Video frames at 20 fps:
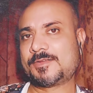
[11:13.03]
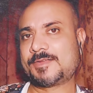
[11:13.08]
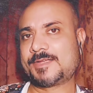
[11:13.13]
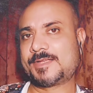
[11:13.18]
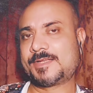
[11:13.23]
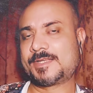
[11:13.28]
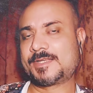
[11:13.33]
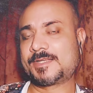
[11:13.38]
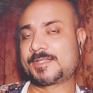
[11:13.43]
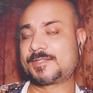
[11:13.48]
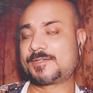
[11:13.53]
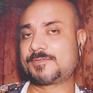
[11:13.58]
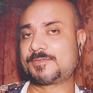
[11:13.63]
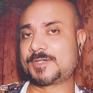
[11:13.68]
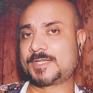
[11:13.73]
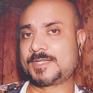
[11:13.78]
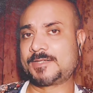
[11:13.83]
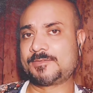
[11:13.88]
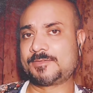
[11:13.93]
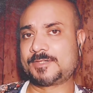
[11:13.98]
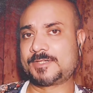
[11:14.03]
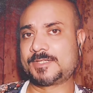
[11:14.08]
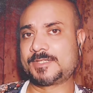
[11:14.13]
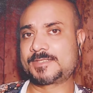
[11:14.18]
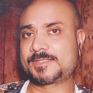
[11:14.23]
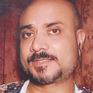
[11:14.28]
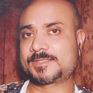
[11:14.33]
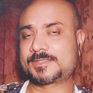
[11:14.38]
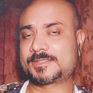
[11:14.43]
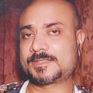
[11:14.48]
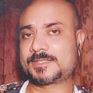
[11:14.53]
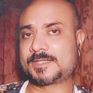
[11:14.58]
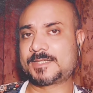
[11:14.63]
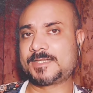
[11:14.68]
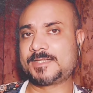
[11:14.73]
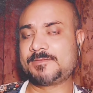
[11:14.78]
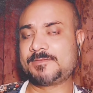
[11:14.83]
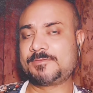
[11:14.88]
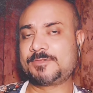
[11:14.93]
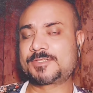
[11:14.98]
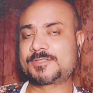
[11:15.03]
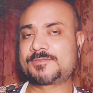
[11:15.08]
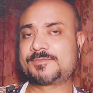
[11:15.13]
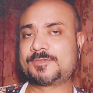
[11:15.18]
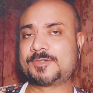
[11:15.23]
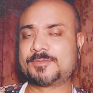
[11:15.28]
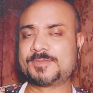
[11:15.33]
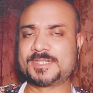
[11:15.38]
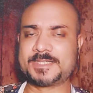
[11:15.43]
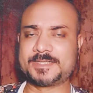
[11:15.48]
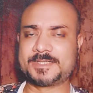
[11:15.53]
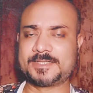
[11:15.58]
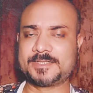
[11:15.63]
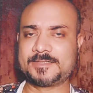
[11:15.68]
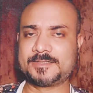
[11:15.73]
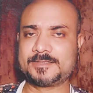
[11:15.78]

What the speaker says: And another one was I was vomiting.